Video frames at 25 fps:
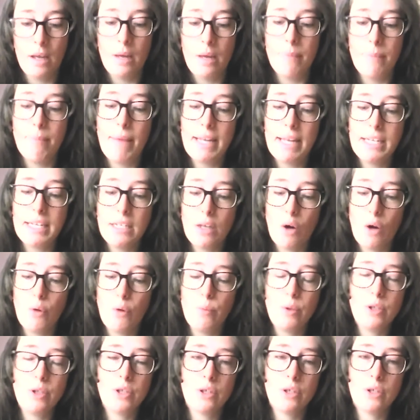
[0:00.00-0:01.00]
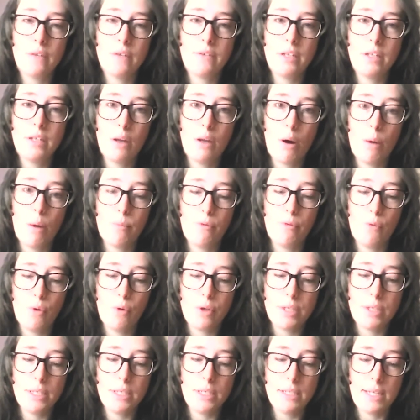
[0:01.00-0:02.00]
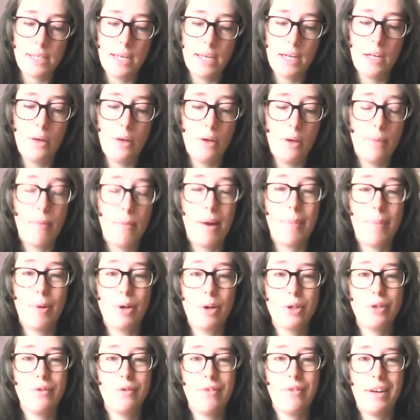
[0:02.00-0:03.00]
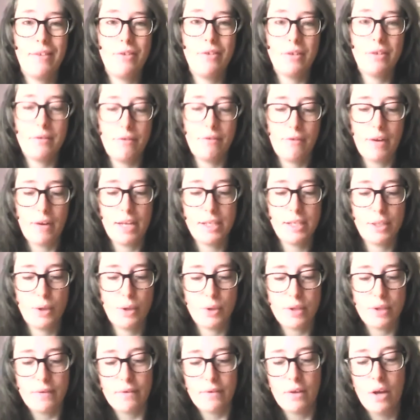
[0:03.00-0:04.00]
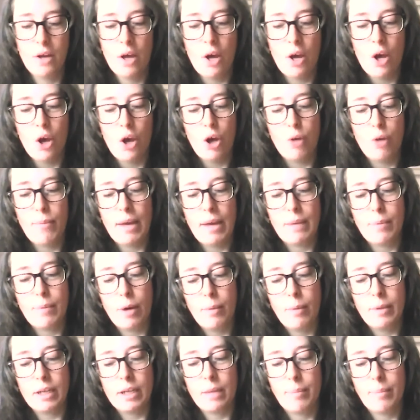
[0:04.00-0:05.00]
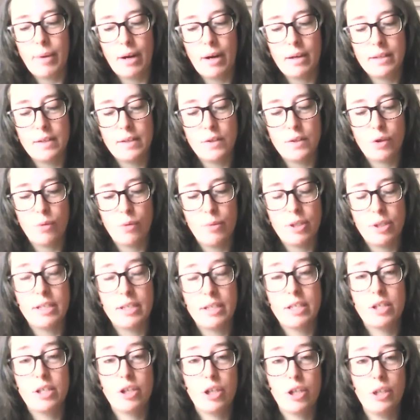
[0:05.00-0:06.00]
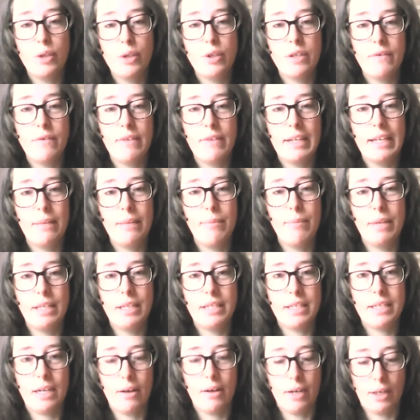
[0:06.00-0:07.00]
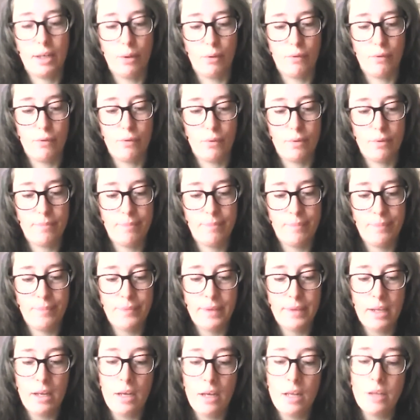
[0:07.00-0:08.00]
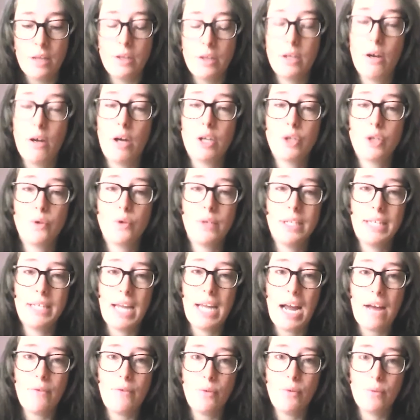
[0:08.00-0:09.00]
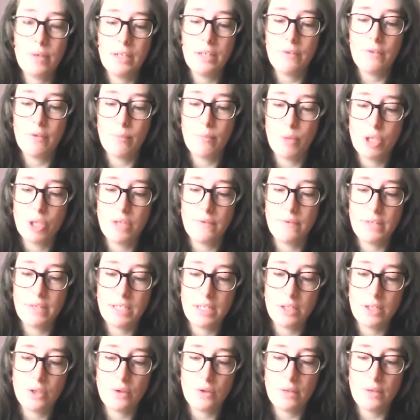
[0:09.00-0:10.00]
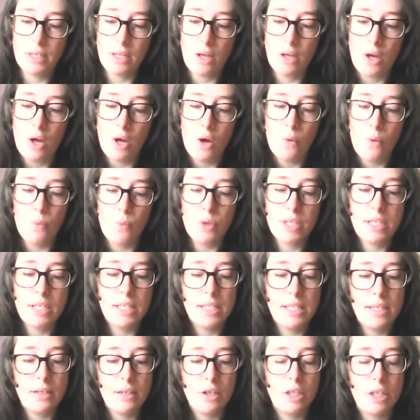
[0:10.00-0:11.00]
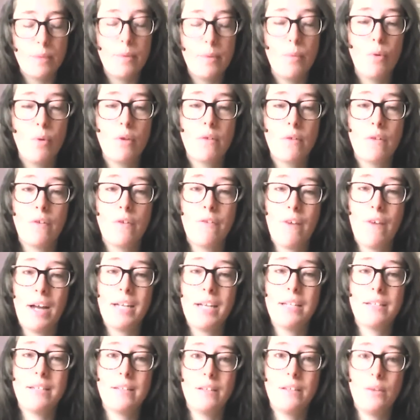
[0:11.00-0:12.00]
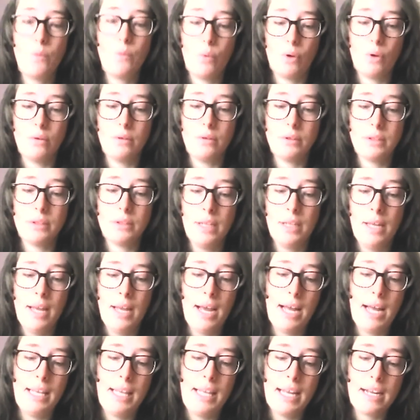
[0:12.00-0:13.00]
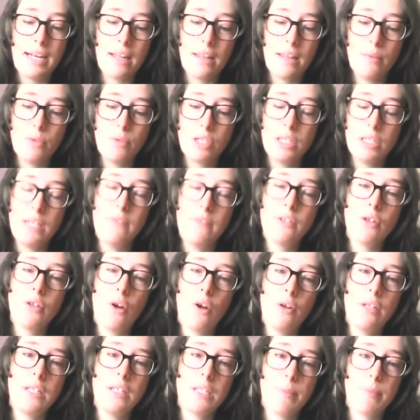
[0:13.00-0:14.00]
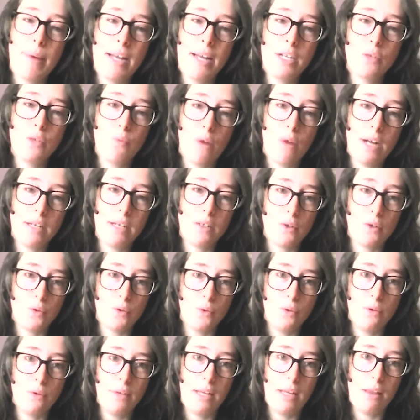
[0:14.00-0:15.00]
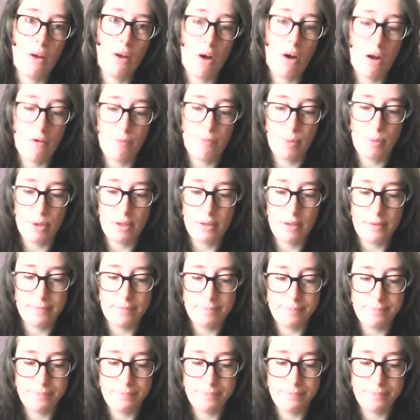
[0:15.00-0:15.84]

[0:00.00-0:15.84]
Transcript: Many nobles served in the armed forces, including my personal favorite, Franz Josef, who made public appearances almost exclusively in military uniform. The Austrian cavalry, for much of its history, was considered to be one of the finest in the world, a legacy which lives on in the Spanish riding school in the Hofburg.